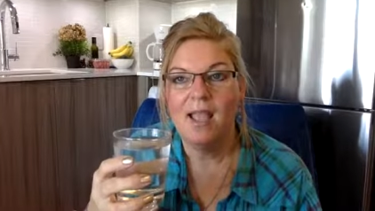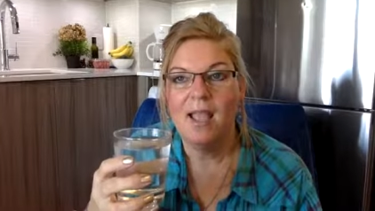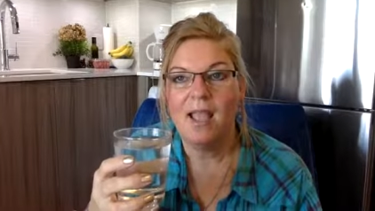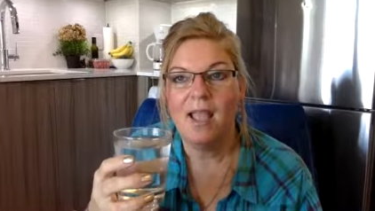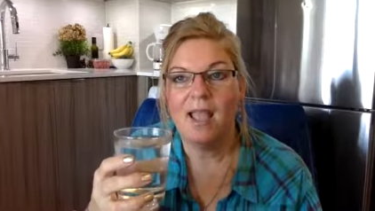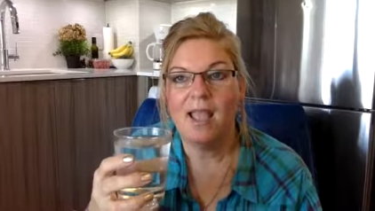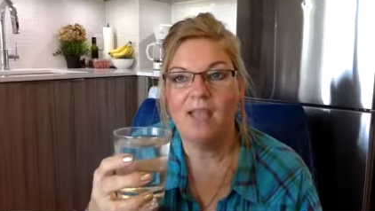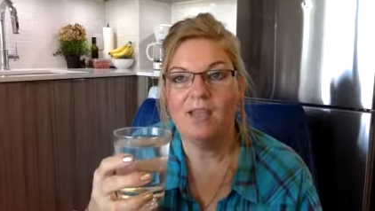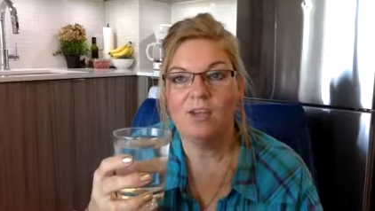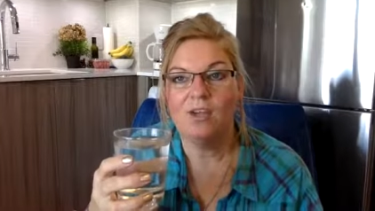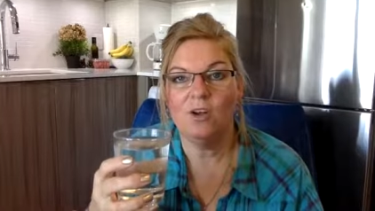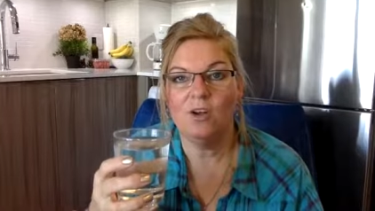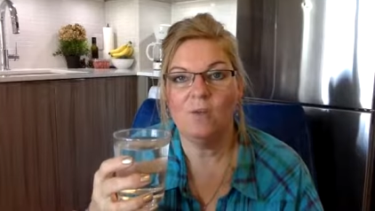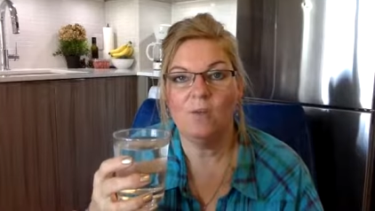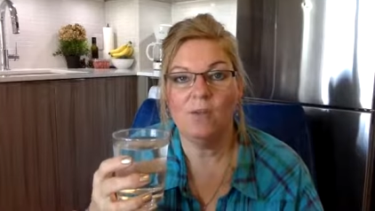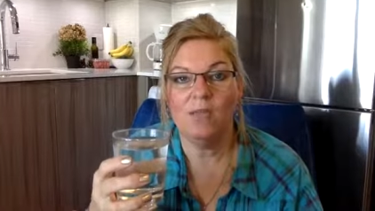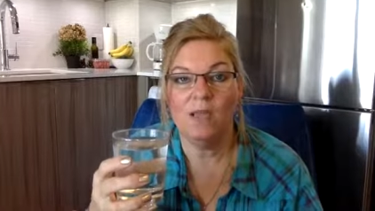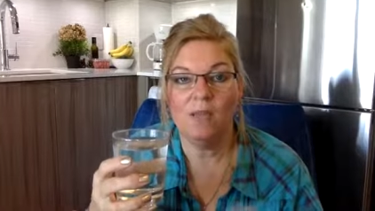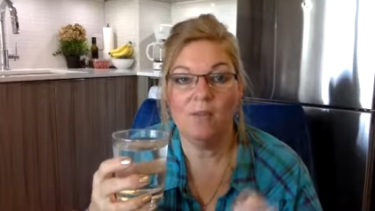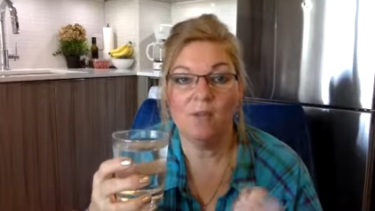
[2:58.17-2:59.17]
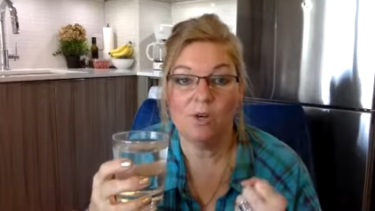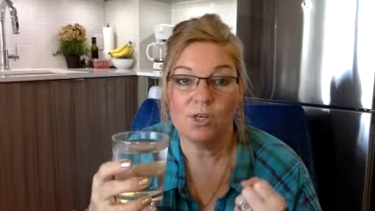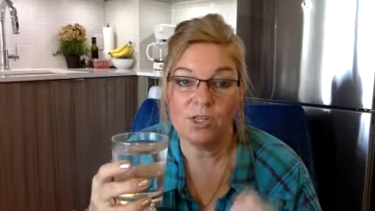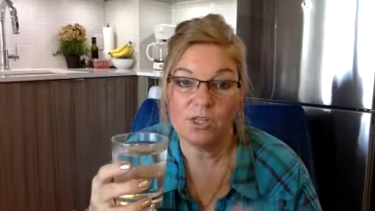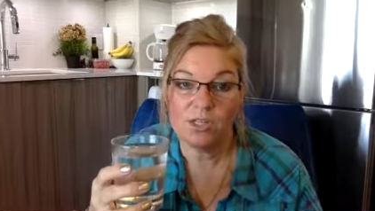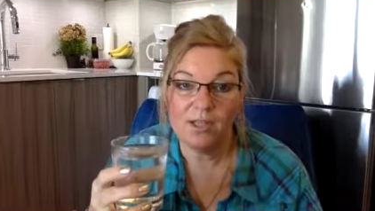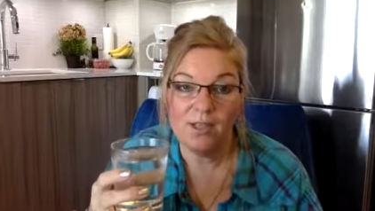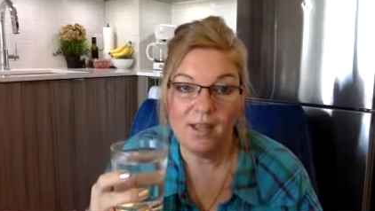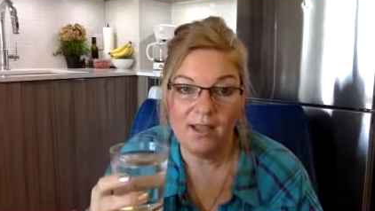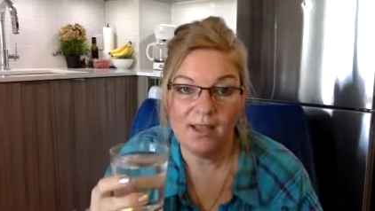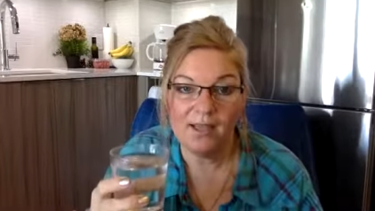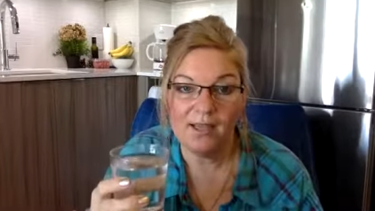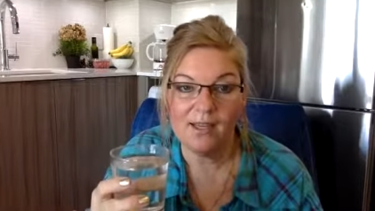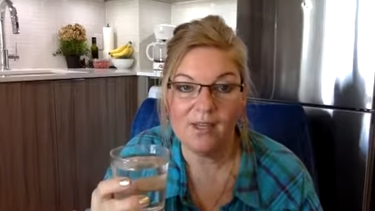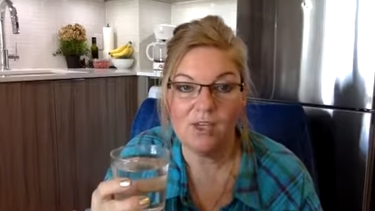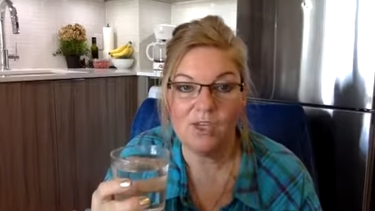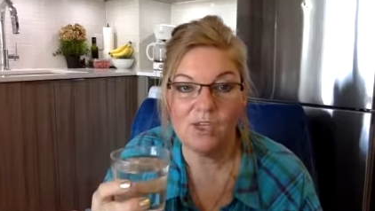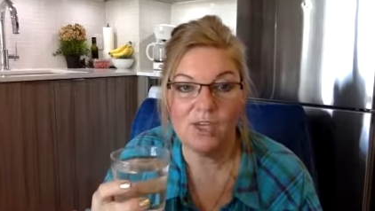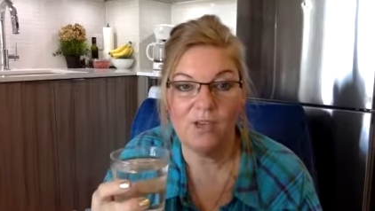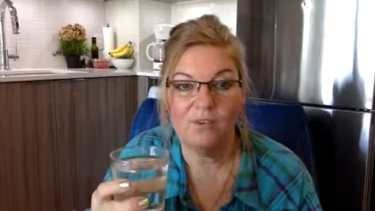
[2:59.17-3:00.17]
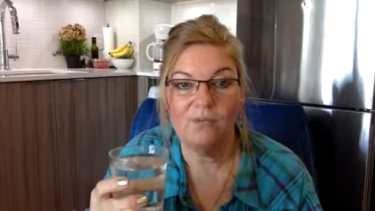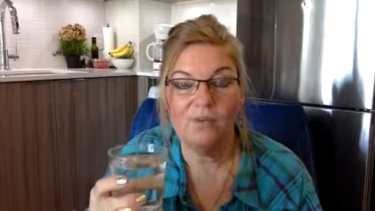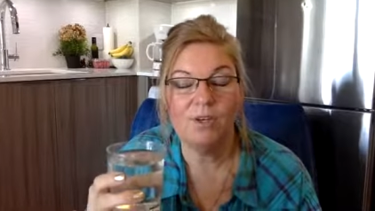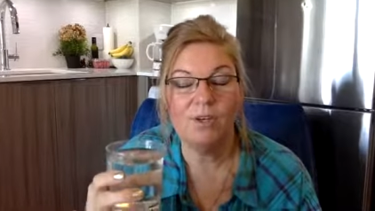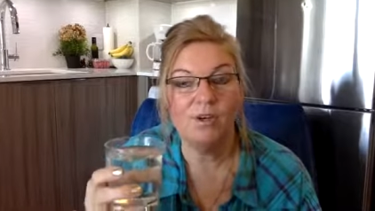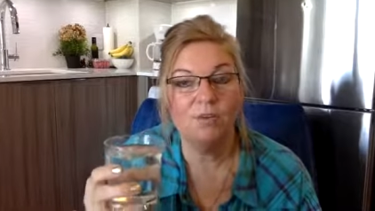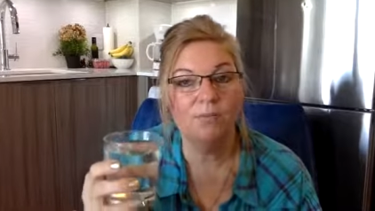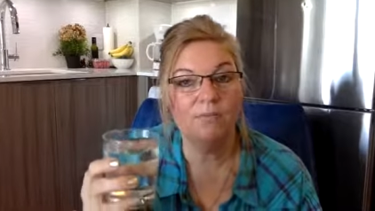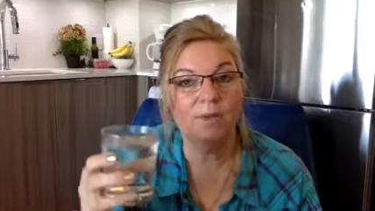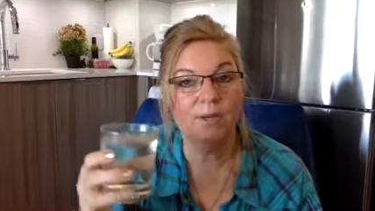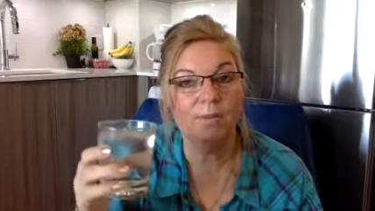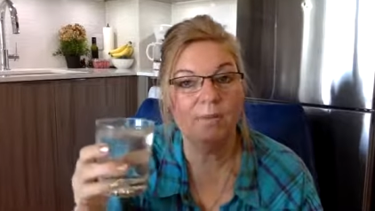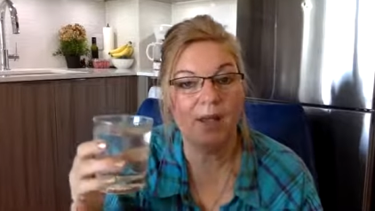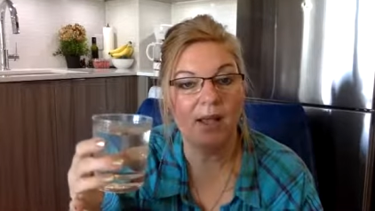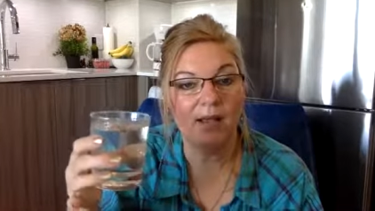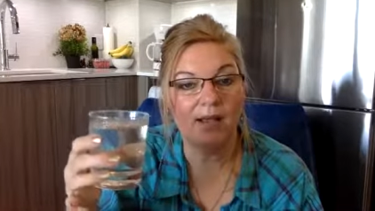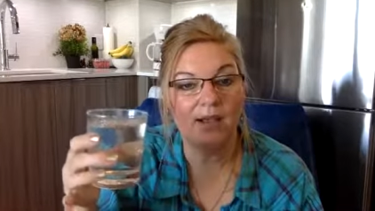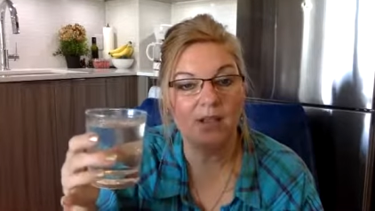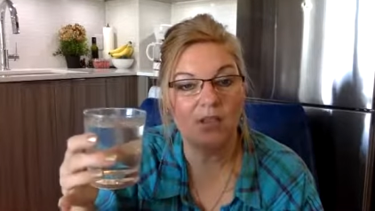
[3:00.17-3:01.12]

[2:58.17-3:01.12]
and, you know, we get more sluggish if we don't rebalance